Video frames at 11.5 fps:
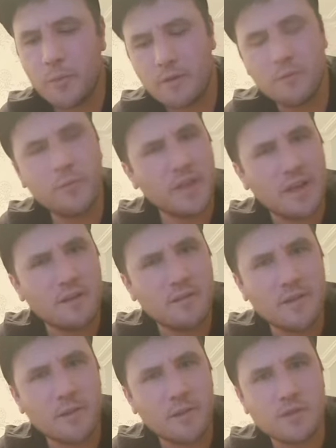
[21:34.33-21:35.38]
But
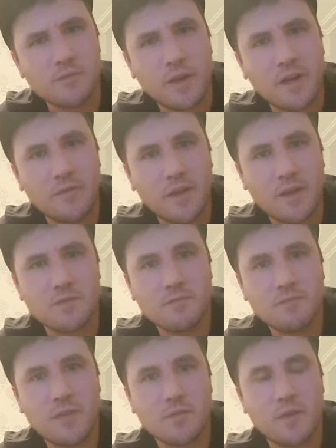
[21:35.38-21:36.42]
yeah, it was mainly
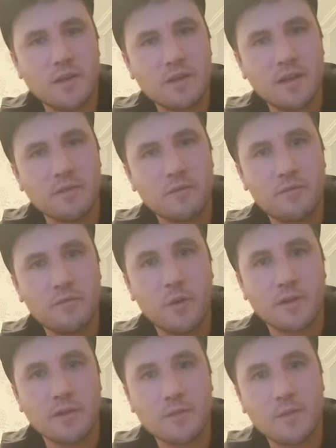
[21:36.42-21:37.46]
that's where I kind of
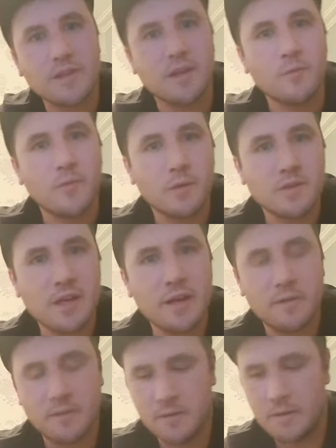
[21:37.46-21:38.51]
frequented my time when I was
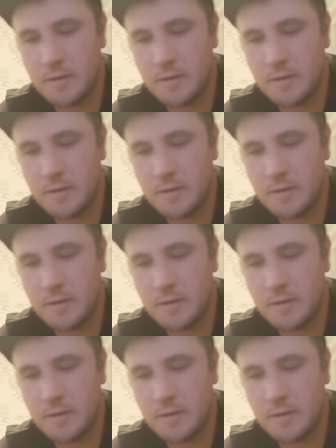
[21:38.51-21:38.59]
there.